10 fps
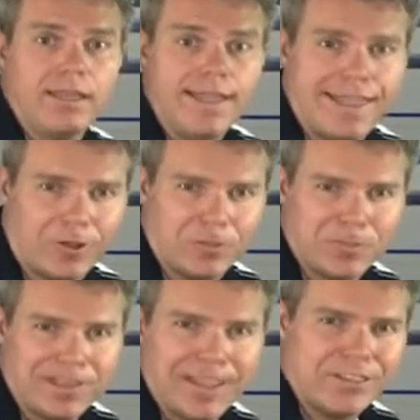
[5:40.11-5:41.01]
help,
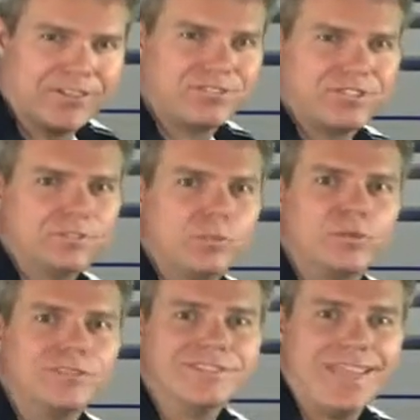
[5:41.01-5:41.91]
and the system
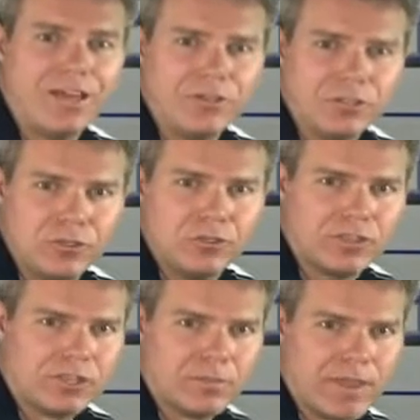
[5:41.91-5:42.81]
will tell you the
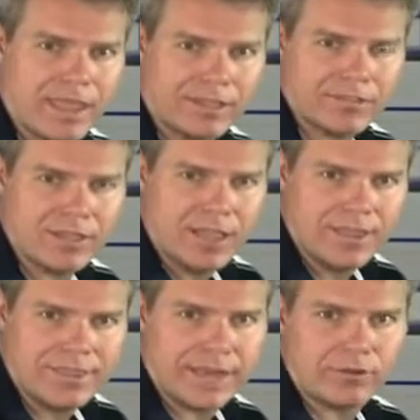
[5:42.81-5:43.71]
commands
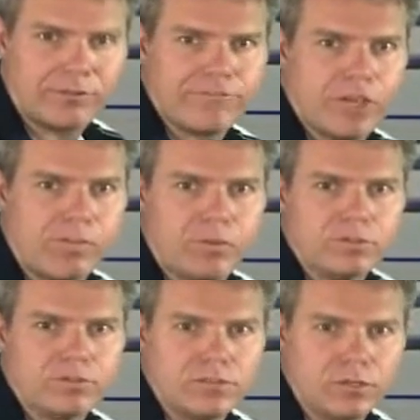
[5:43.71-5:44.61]
that are available
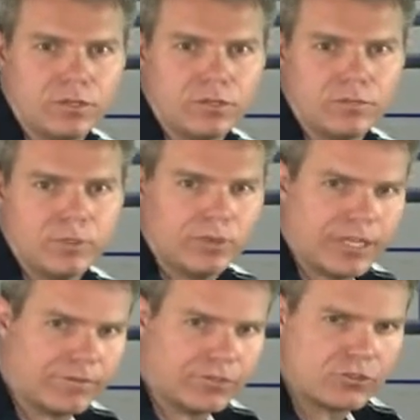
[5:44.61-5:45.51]
to you. You really
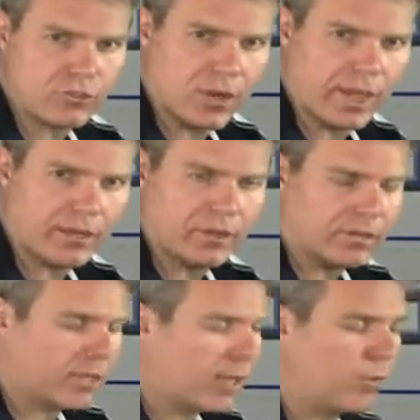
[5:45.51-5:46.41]
have to try it out.
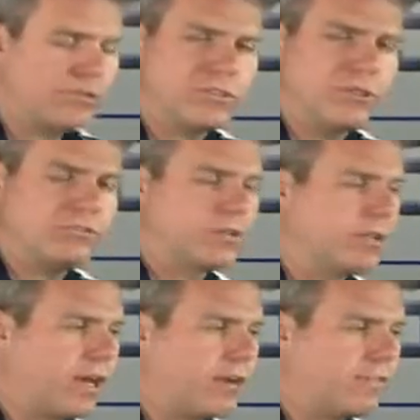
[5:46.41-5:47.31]
Again, I wasn't using a
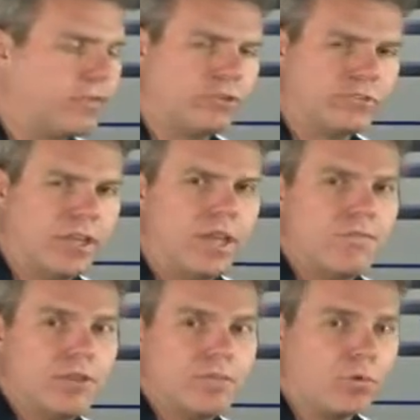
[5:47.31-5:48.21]
lot at first,
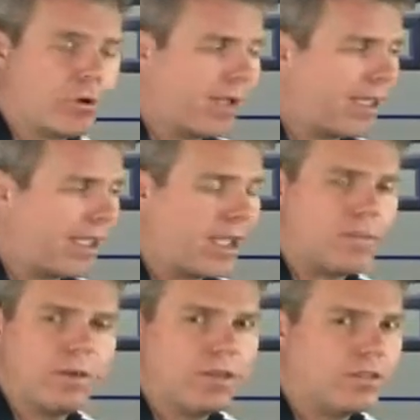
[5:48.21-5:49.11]
but the more I
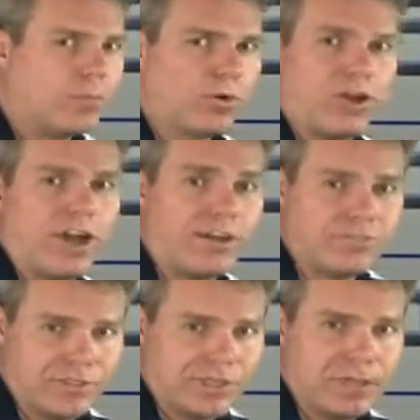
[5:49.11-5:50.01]
am, the more
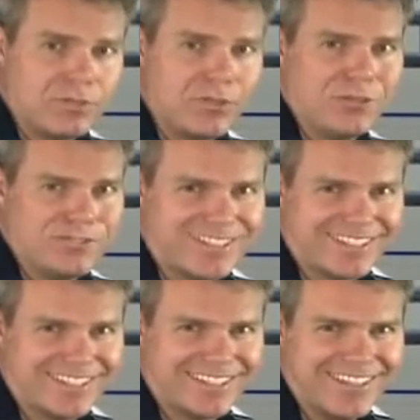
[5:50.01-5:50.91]
often I'm using it.